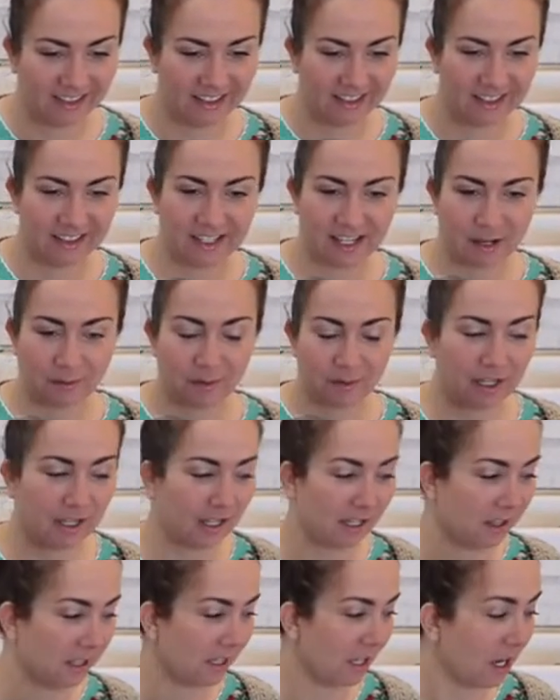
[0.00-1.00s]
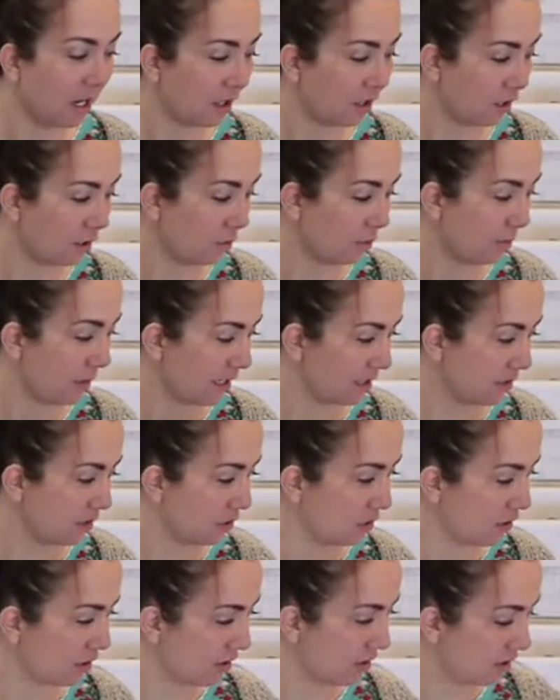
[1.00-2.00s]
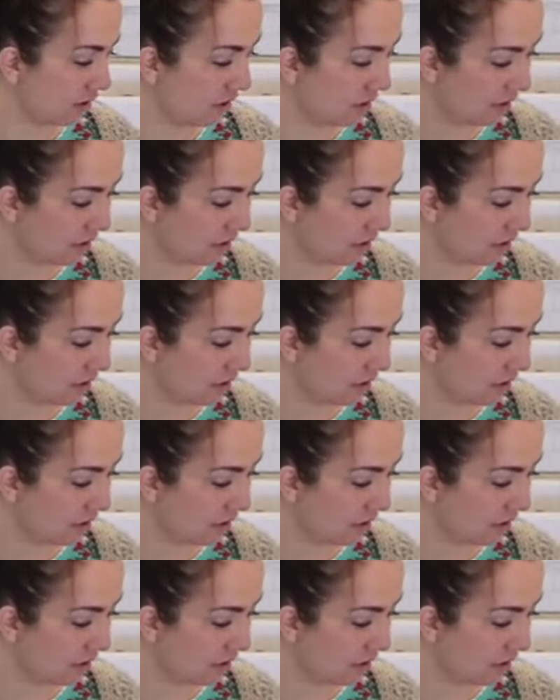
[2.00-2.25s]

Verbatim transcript: Debbie and the audio messages.